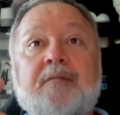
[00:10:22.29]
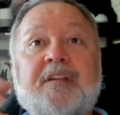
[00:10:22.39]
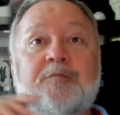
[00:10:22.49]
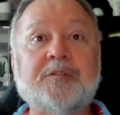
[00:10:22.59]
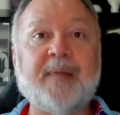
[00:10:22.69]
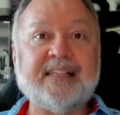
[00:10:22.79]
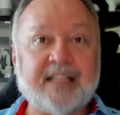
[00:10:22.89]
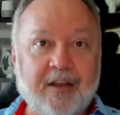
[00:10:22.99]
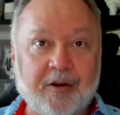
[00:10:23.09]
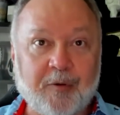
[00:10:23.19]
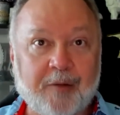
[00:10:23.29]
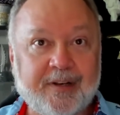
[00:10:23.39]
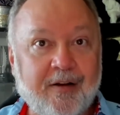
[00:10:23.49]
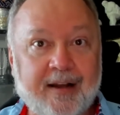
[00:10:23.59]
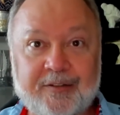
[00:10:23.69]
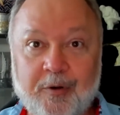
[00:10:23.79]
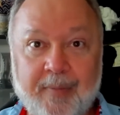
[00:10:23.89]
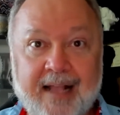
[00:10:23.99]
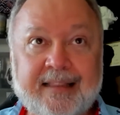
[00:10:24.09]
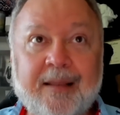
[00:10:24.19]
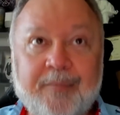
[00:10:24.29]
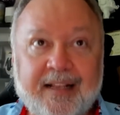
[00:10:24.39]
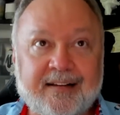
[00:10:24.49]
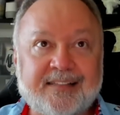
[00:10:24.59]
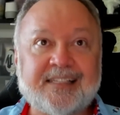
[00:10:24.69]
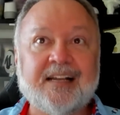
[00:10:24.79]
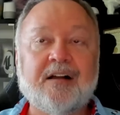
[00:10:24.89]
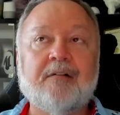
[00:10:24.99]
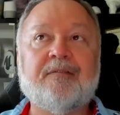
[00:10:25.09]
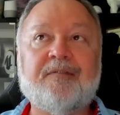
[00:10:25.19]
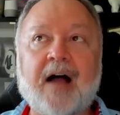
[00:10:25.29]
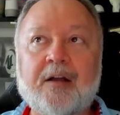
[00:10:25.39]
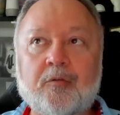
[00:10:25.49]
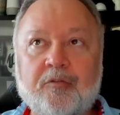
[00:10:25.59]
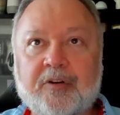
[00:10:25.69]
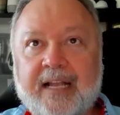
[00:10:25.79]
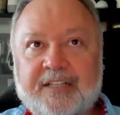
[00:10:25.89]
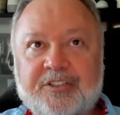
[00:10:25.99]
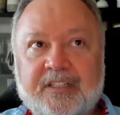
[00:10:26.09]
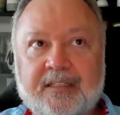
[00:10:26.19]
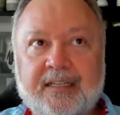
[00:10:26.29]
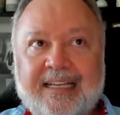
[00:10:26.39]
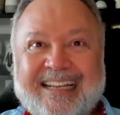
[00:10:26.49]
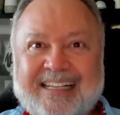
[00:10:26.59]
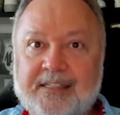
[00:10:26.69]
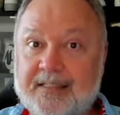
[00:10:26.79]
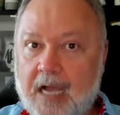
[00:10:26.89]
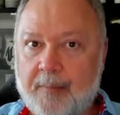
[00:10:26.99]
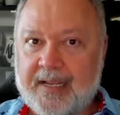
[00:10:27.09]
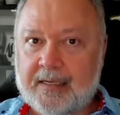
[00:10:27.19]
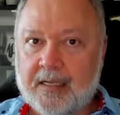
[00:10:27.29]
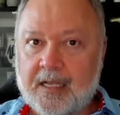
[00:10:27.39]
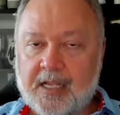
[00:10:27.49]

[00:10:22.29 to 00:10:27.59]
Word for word: This was basically the only way we knew how to do it back then because file creation is atomic.